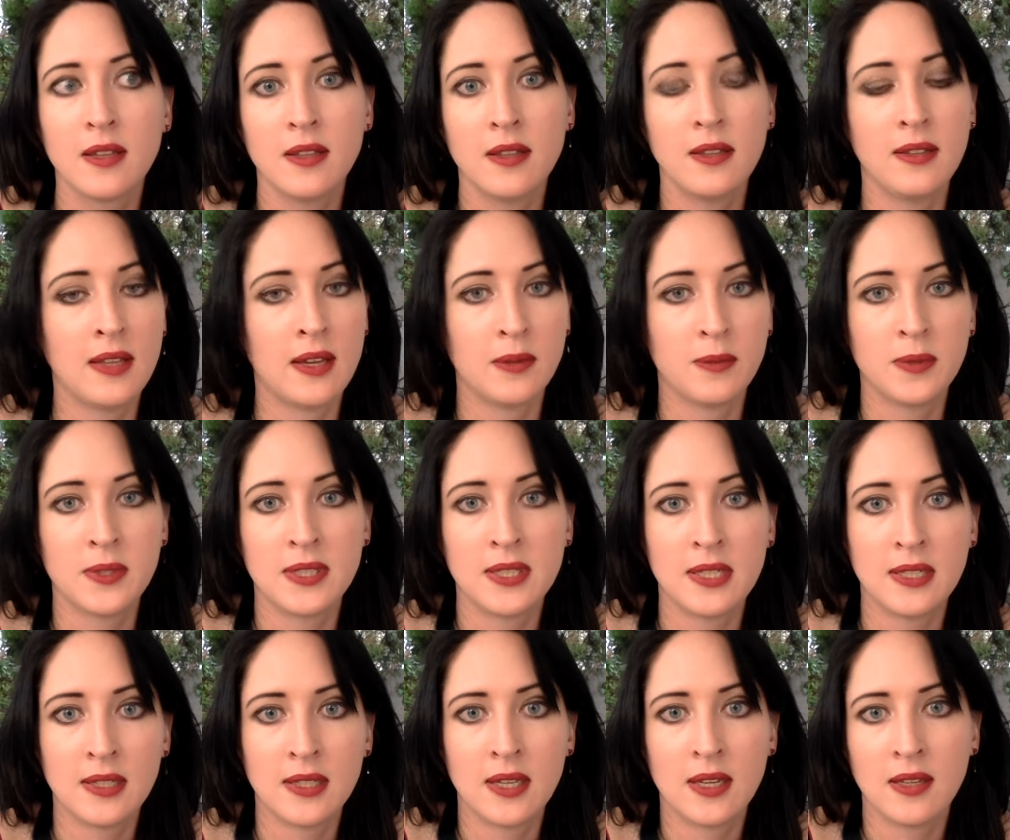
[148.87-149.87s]
And that was
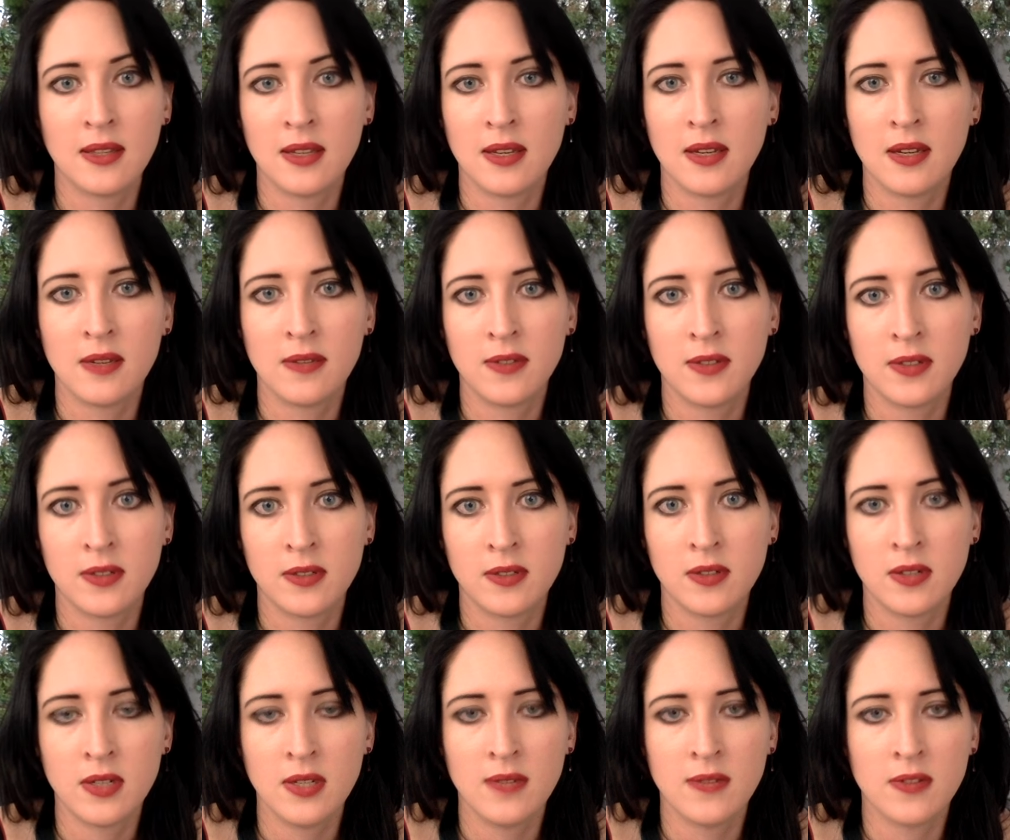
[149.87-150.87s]
it. They never
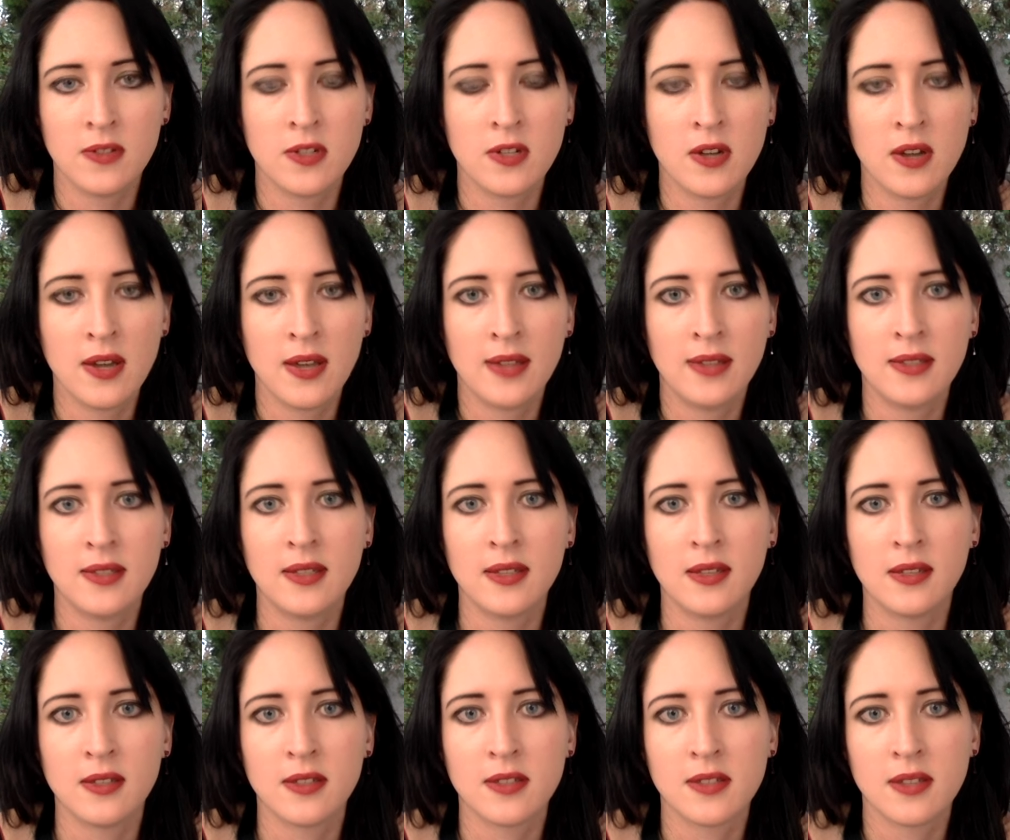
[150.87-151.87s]
even tried to
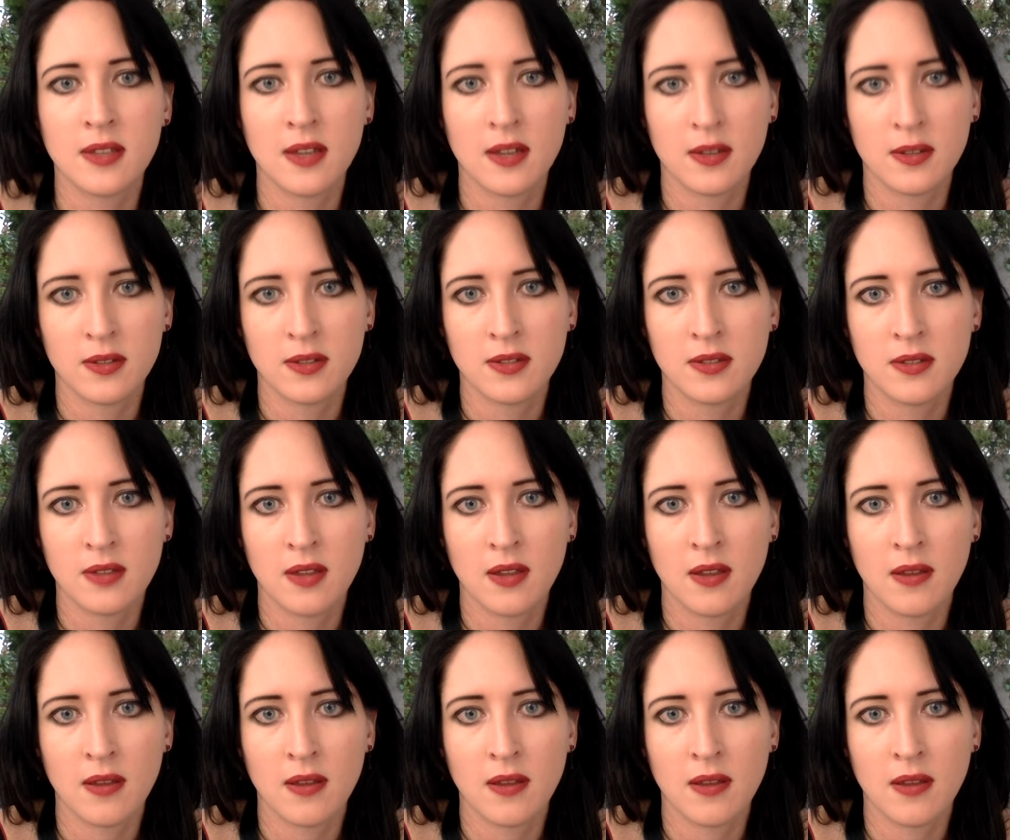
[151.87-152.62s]
get into the house,